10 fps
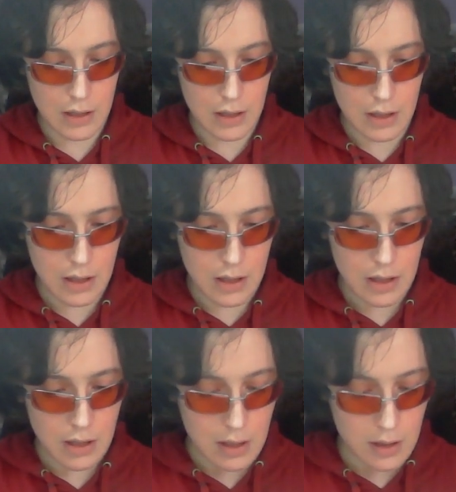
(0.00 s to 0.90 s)

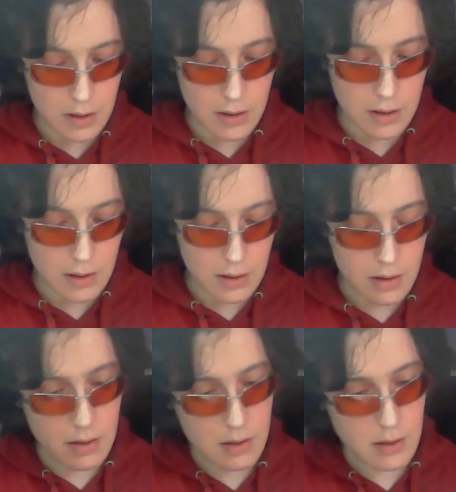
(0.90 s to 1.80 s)

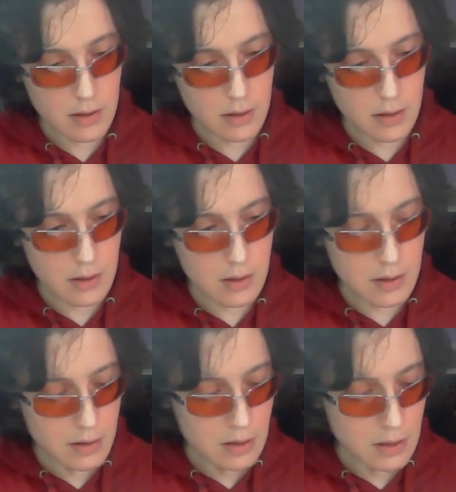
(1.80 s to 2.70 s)

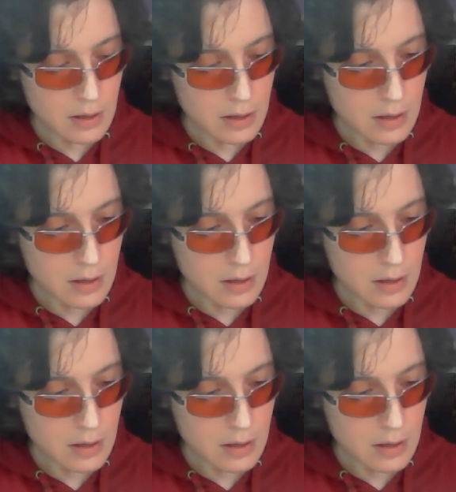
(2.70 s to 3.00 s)
Nobody speaks.